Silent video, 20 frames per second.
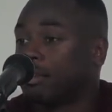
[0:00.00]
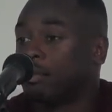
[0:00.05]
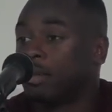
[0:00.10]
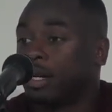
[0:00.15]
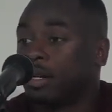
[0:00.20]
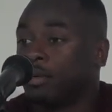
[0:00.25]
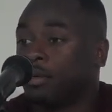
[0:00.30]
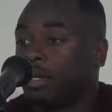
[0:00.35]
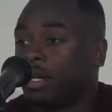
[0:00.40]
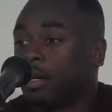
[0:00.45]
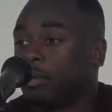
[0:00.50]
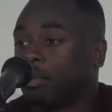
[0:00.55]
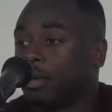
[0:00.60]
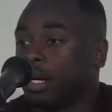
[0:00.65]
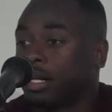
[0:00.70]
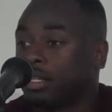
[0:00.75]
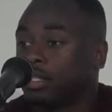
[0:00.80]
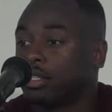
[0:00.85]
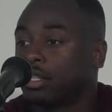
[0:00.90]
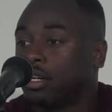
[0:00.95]
Everybody went out and
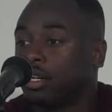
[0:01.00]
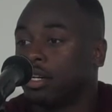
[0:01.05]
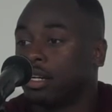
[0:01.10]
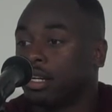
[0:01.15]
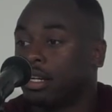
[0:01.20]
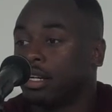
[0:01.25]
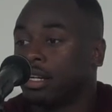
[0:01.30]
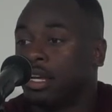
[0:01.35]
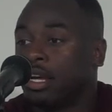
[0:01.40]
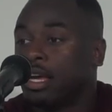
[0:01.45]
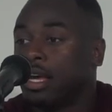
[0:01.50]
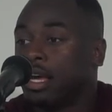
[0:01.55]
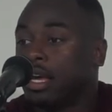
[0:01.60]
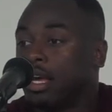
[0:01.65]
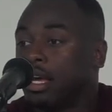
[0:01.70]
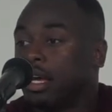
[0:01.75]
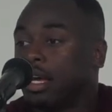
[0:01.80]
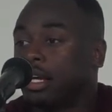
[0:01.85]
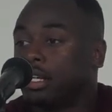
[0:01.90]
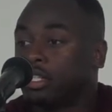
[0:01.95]
practiced hard, and
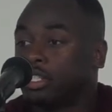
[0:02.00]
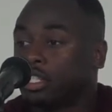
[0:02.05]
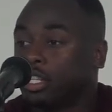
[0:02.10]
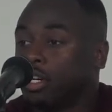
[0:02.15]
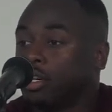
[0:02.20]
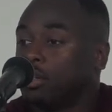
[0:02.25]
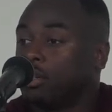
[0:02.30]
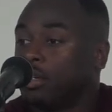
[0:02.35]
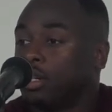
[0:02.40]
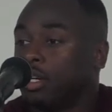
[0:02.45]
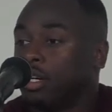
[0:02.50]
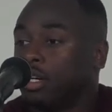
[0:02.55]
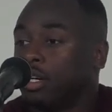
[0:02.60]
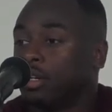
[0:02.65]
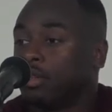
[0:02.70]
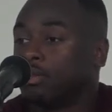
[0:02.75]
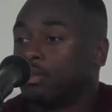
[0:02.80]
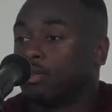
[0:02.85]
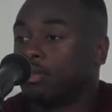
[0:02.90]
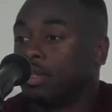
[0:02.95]
it showed
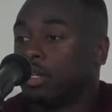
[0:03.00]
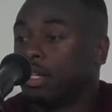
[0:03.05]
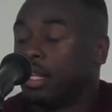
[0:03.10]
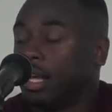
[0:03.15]
uh,